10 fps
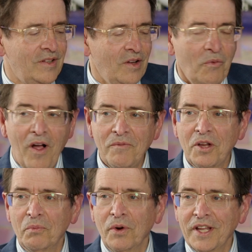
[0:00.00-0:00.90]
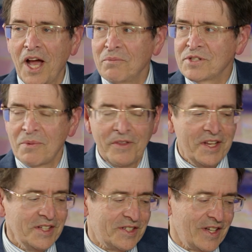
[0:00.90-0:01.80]
Well, I'm going to bring up some of
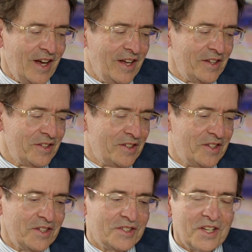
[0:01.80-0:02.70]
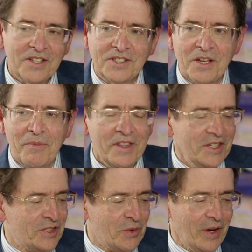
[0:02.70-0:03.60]
these
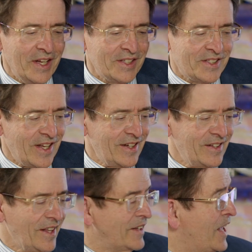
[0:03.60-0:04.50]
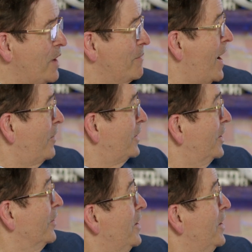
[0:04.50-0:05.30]
tweets that came out here.